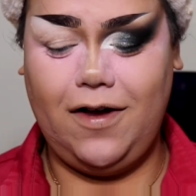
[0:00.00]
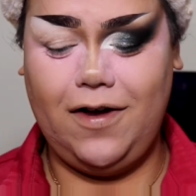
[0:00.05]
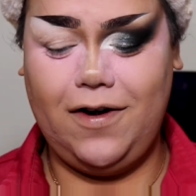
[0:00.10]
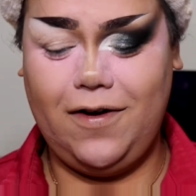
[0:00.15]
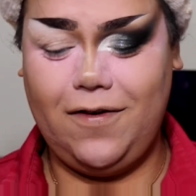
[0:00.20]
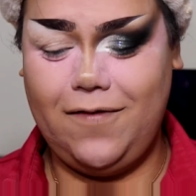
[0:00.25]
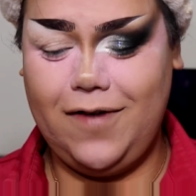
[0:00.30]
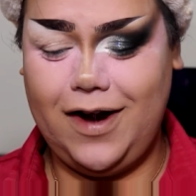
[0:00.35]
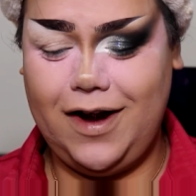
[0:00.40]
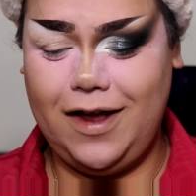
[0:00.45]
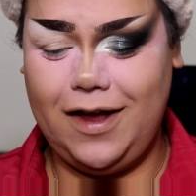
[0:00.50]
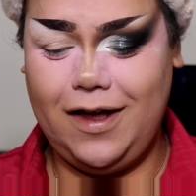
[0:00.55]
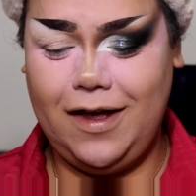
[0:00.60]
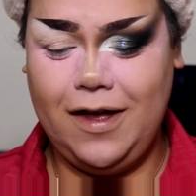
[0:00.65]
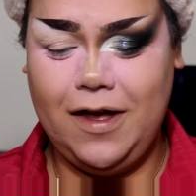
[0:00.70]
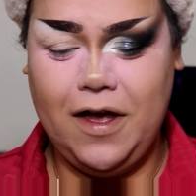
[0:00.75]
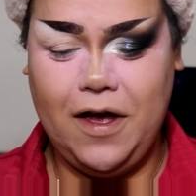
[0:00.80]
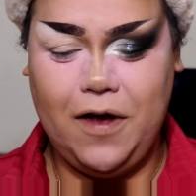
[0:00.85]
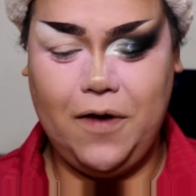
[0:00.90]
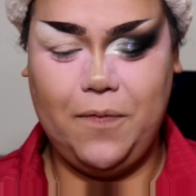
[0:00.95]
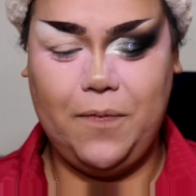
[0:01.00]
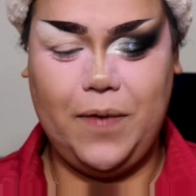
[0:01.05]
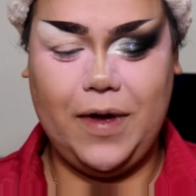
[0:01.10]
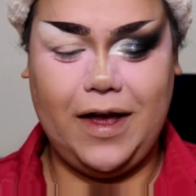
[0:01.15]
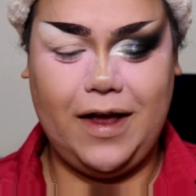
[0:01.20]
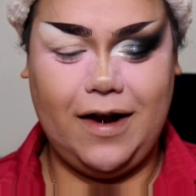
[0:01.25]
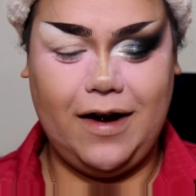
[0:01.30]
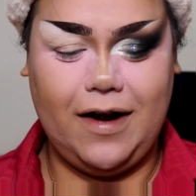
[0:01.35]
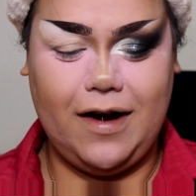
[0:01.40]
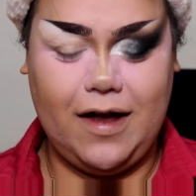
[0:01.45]
on already,
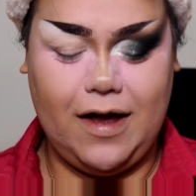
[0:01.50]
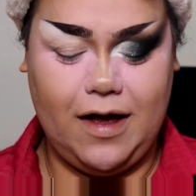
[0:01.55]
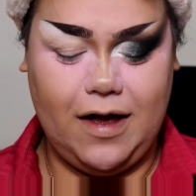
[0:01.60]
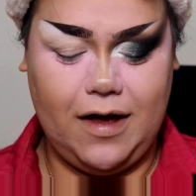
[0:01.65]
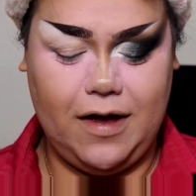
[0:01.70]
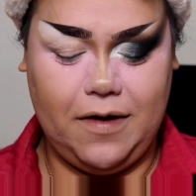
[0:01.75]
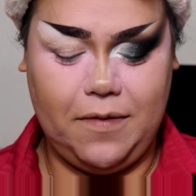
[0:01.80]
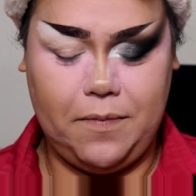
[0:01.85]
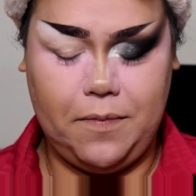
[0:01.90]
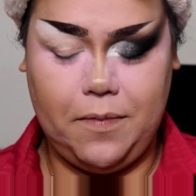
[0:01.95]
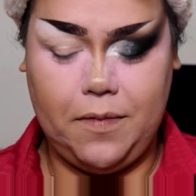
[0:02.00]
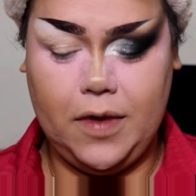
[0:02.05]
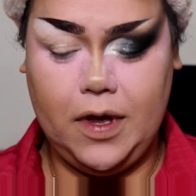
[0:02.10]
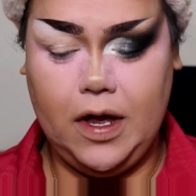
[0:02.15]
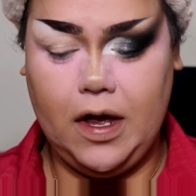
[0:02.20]
but um,